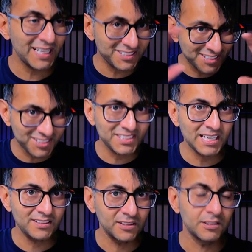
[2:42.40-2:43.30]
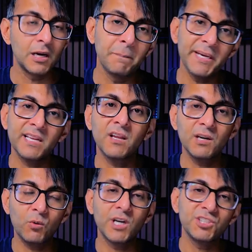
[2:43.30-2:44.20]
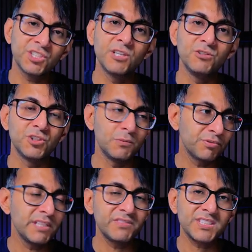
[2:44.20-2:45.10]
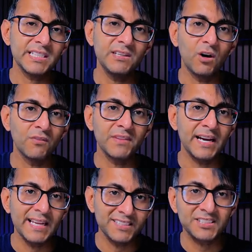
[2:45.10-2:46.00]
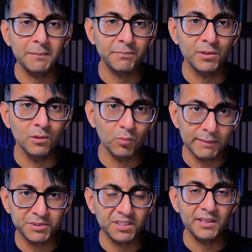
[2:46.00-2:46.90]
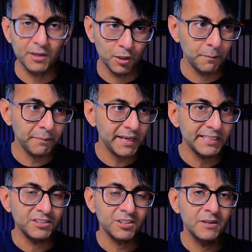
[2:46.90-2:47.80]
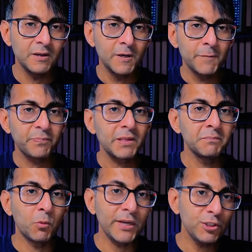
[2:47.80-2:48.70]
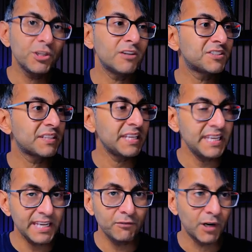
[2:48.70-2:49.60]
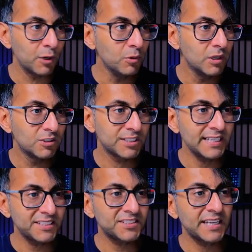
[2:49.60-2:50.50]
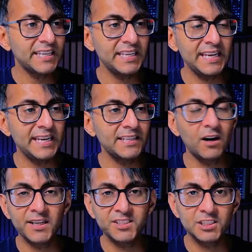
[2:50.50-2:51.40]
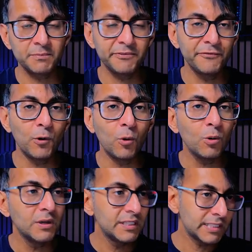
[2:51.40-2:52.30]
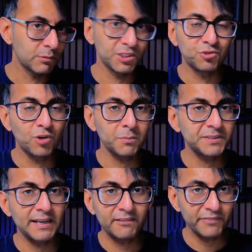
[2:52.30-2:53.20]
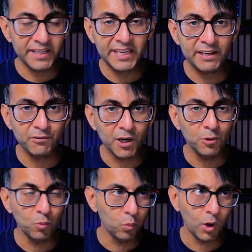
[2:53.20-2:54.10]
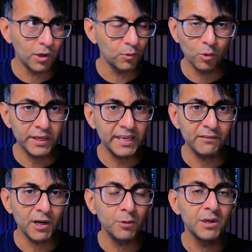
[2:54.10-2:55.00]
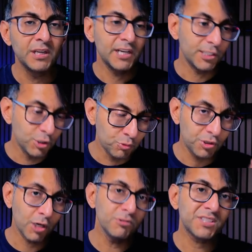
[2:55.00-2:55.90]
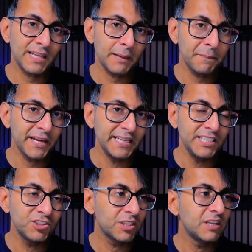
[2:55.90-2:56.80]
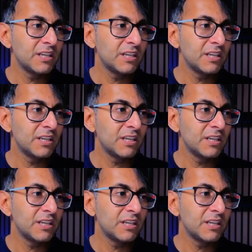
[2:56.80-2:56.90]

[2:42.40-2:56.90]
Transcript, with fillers: That's the standard, a bit like what I showed you previously on that example website homepage. But when you go to the hero, so let's say in item four, there was a drop down for hero one or hero, and you go to that page,